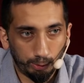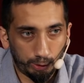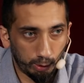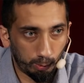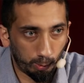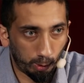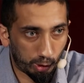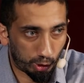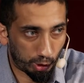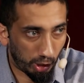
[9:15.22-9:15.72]
which
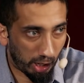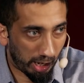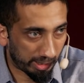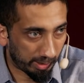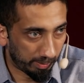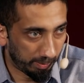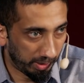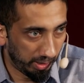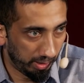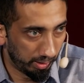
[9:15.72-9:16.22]
is what
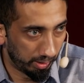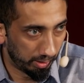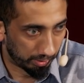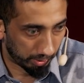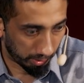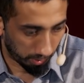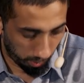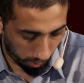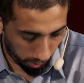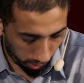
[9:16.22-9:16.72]
shocked me, I was
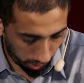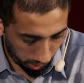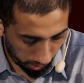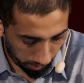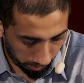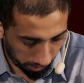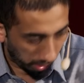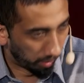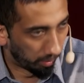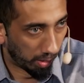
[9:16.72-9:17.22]
like, whoa,
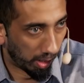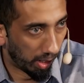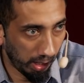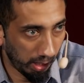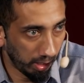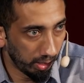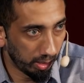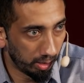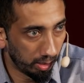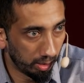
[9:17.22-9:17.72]

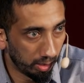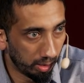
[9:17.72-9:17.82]
what?